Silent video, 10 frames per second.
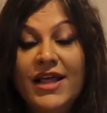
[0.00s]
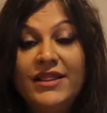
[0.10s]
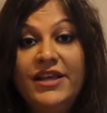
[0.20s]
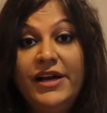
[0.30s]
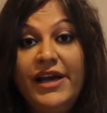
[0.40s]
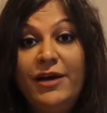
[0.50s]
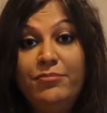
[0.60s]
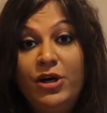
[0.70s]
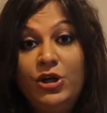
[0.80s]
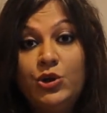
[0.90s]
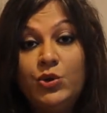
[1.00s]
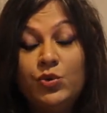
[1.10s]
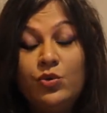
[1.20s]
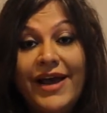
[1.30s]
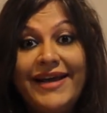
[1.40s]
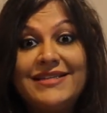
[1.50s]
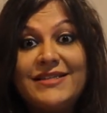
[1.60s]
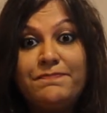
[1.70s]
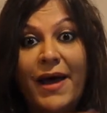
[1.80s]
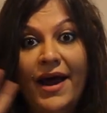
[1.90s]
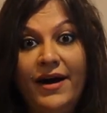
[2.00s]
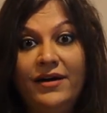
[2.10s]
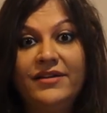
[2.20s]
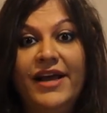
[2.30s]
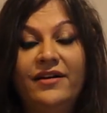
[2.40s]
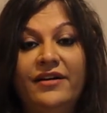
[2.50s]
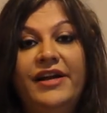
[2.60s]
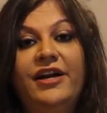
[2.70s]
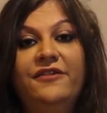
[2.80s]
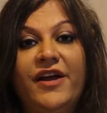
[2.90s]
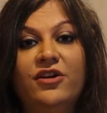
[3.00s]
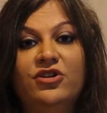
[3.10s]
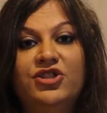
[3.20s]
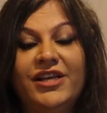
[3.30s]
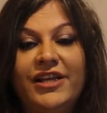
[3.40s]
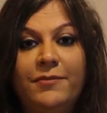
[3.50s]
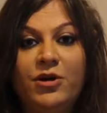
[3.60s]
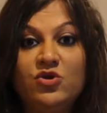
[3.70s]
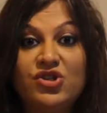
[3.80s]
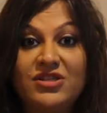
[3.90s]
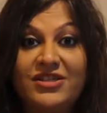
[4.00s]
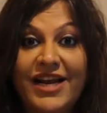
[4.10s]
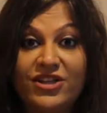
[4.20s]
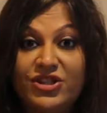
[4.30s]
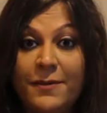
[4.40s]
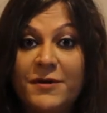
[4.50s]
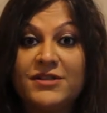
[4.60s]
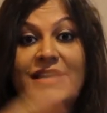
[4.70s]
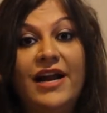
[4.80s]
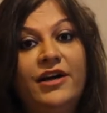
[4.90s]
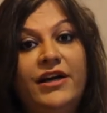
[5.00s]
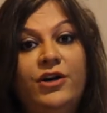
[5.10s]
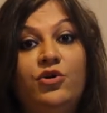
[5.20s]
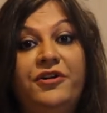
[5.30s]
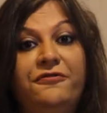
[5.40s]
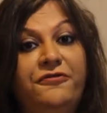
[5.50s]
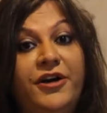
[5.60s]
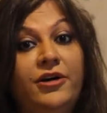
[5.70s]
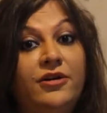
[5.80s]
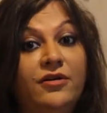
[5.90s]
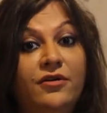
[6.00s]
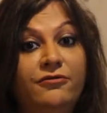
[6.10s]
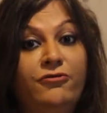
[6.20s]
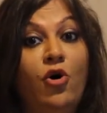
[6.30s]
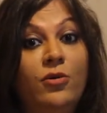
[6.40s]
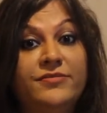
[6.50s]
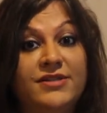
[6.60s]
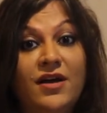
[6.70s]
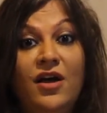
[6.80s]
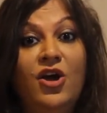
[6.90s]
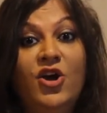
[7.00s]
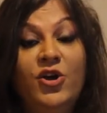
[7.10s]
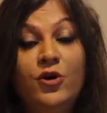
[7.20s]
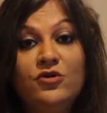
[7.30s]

they are able to expand their creative energy and they're able to stretch their personality to different forms, you know.